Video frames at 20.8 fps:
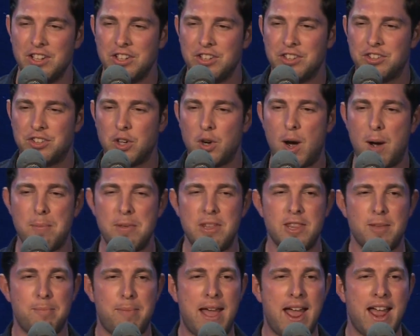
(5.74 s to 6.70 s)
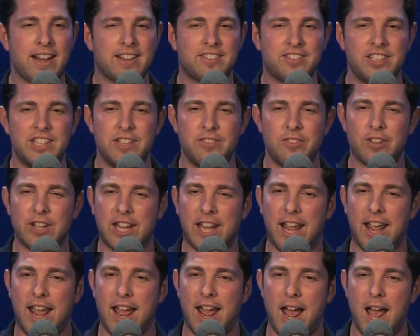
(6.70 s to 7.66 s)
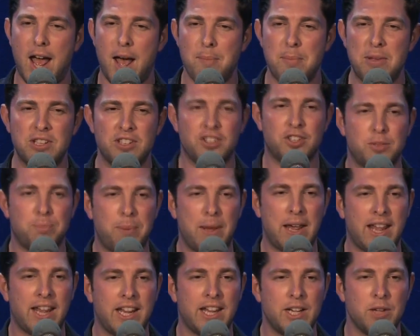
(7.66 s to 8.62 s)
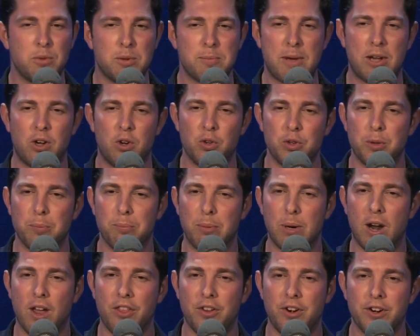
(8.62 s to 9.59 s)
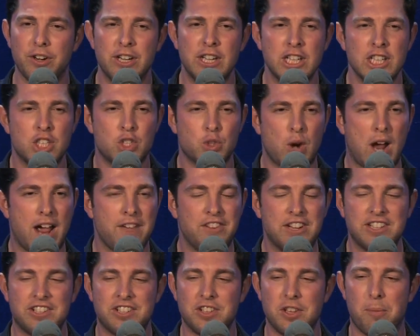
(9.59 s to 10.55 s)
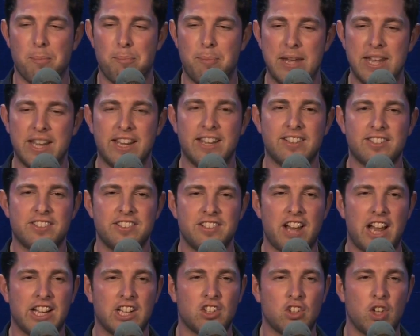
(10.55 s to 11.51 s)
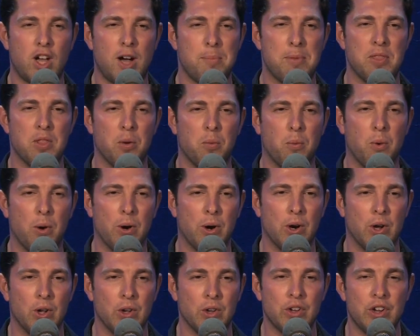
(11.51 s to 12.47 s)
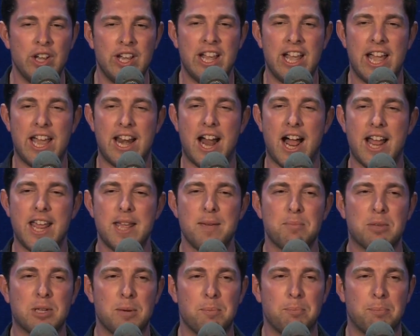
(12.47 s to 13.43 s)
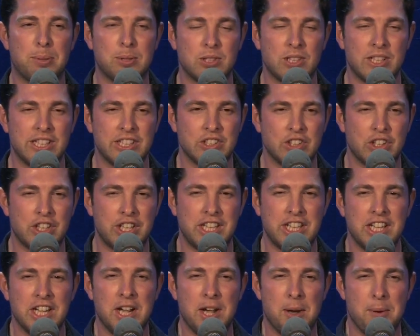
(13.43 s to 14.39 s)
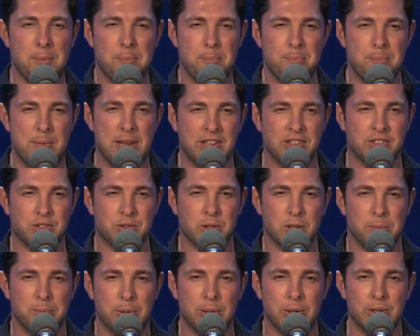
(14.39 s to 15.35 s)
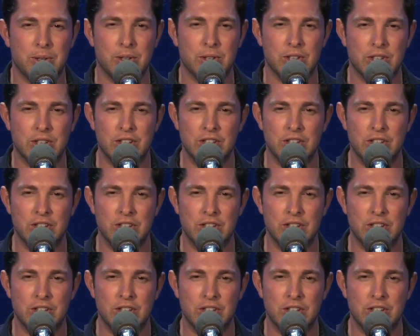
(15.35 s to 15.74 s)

So I'm in the back seat of a cab in Spain with my older brother driving to the biggest nightclub in the world, and I am completely miserable.